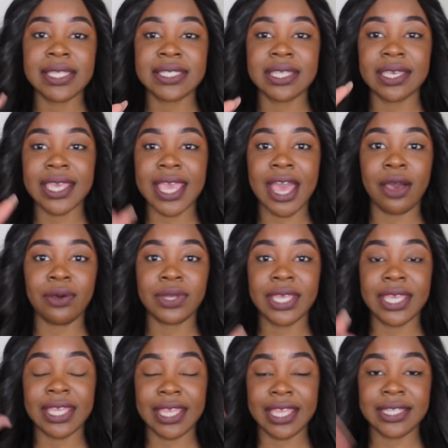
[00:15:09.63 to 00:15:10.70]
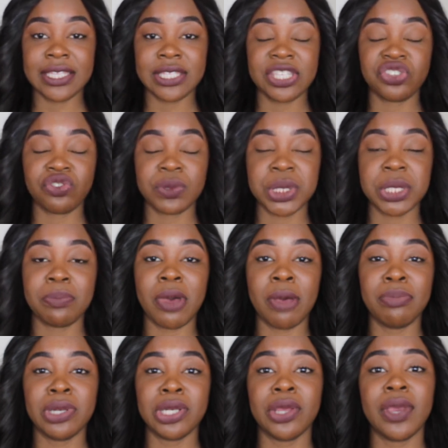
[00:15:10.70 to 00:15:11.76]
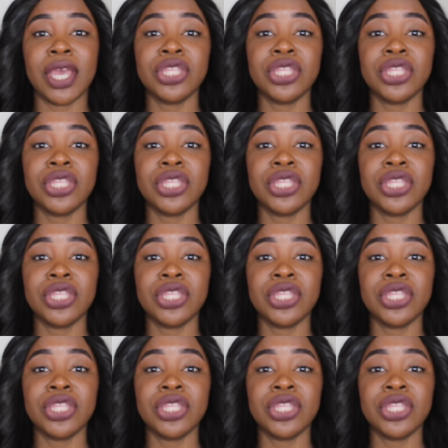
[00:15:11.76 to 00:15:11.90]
ISA account in the description bar below,